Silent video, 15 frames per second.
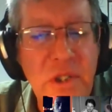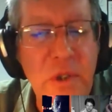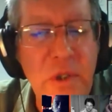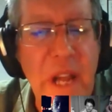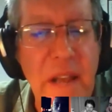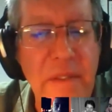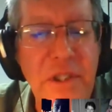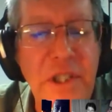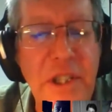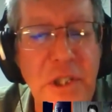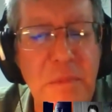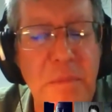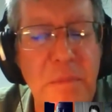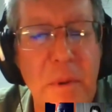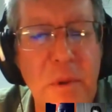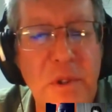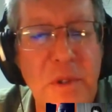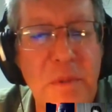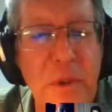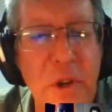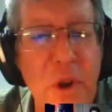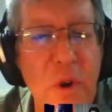So cavitation
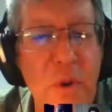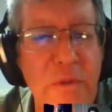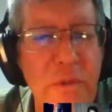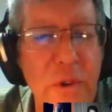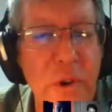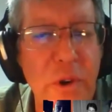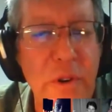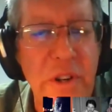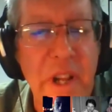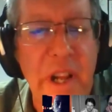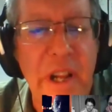bubbles have been known for